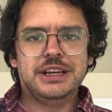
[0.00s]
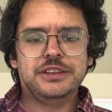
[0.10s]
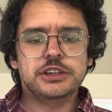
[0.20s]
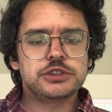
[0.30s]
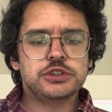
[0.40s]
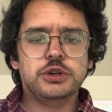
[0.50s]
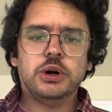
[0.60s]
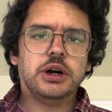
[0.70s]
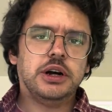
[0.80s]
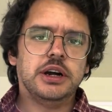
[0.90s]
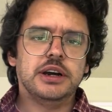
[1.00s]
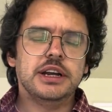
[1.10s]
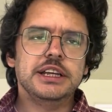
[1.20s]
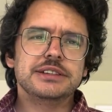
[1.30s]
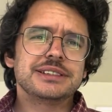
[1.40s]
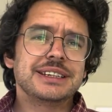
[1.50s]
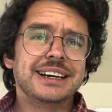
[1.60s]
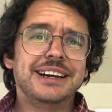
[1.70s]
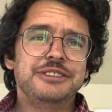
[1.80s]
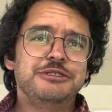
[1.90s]
There's no heart. It's
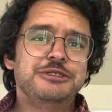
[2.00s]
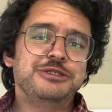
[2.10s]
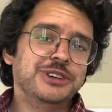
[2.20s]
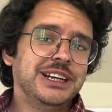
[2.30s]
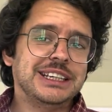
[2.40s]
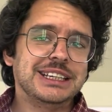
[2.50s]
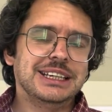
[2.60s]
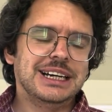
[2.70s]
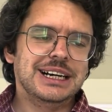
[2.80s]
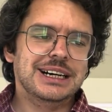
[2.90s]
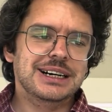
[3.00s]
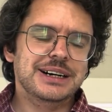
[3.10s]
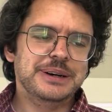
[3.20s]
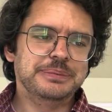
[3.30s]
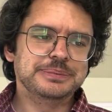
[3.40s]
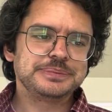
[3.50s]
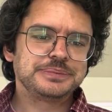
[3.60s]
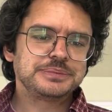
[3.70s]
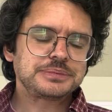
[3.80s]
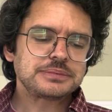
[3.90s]
not funny.
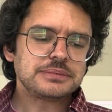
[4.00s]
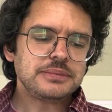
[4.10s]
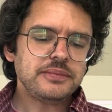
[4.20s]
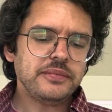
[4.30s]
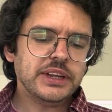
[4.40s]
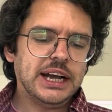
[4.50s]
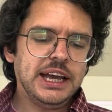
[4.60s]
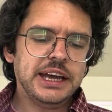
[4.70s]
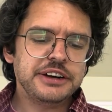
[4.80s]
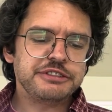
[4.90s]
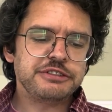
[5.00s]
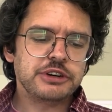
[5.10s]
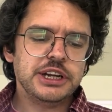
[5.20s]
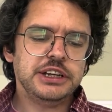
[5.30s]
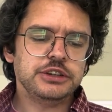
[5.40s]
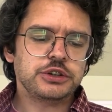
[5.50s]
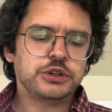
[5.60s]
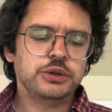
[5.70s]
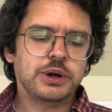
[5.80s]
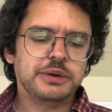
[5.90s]
I had a friend
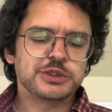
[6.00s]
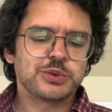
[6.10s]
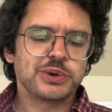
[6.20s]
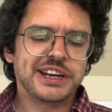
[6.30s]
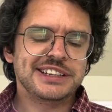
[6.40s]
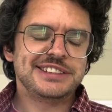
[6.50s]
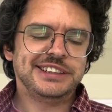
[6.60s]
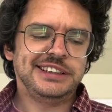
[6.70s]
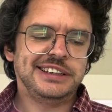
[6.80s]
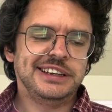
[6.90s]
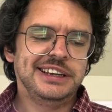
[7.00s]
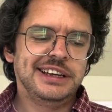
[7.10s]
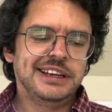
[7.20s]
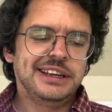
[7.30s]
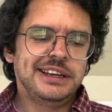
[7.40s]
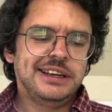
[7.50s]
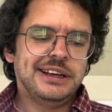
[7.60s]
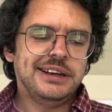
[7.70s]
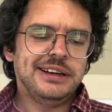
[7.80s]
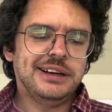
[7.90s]
who I was ranting
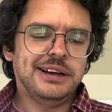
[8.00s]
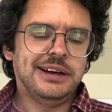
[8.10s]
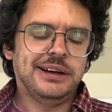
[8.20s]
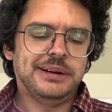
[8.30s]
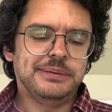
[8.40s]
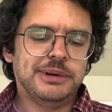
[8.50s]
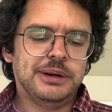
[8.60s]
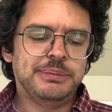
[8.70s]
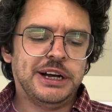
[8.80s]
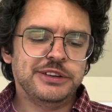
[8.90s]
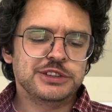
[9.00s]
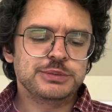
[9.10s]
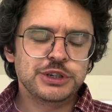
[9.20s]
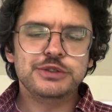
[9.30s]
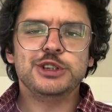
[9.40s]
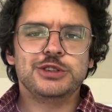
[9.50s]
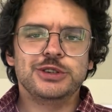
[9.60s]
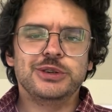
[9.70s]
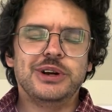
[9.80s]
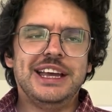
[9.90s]
about this movie
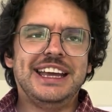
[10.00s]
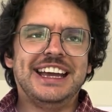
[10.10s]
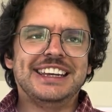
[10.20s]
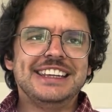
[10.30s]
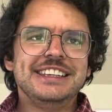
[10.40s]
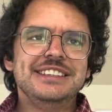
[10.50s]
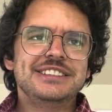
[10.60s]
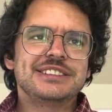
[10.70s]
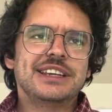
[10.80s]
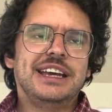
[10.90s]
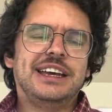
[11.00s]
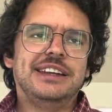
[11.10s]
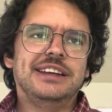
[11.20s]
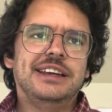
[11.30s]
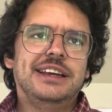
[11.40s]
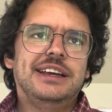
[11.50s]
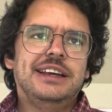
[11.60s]
to, and he said